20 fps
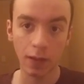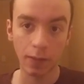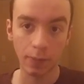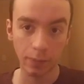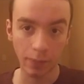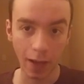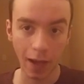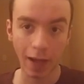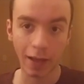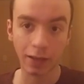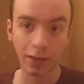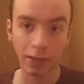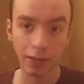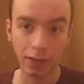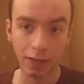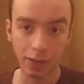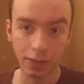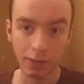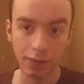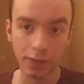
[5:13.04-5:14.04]
back
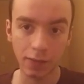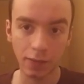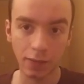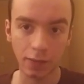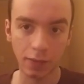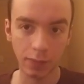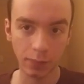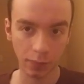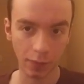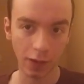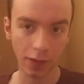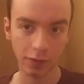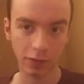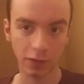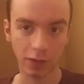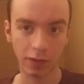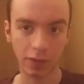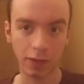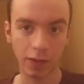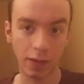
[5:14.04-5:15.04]
into the
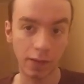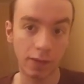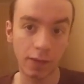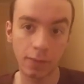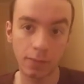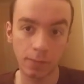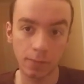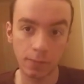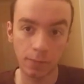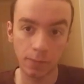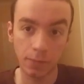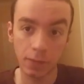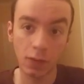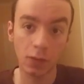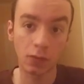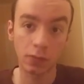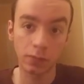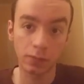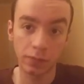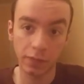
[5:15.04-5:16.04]
depression and then
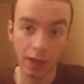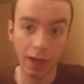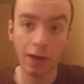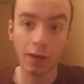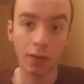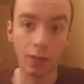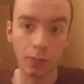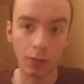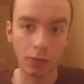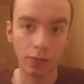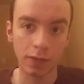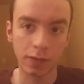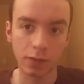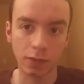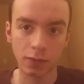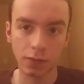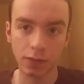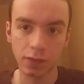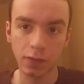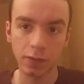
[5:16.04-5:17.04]
feel terrible as
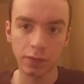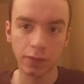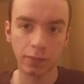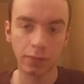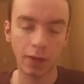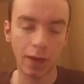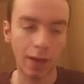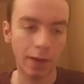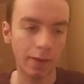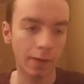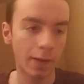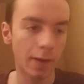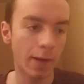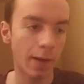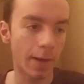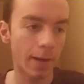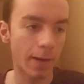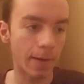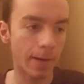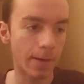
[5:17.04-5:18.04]
a result of that.
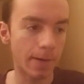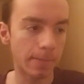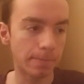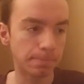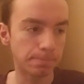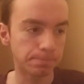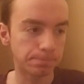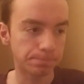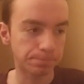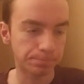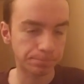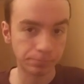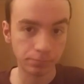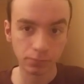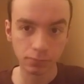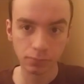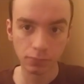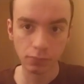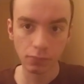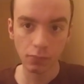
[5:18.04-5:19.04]
Um,
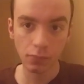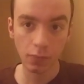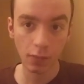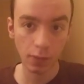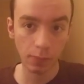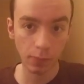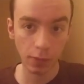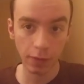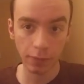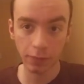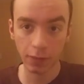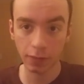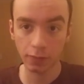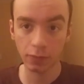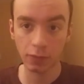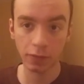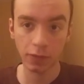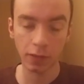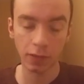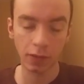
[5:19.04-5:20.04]
but if I
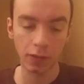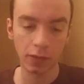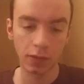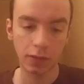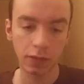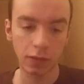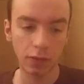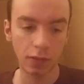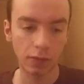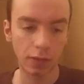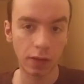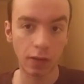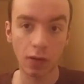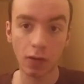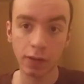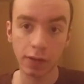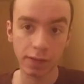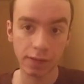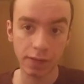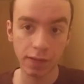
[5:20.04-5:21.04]
look, in
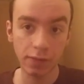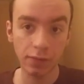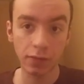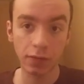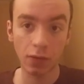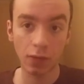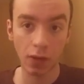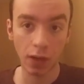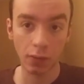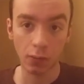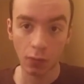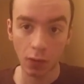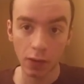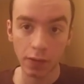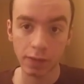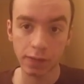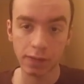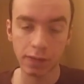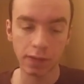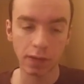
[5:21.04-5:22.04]
August, even though I
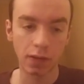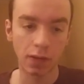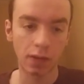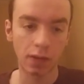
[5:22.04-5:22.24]
was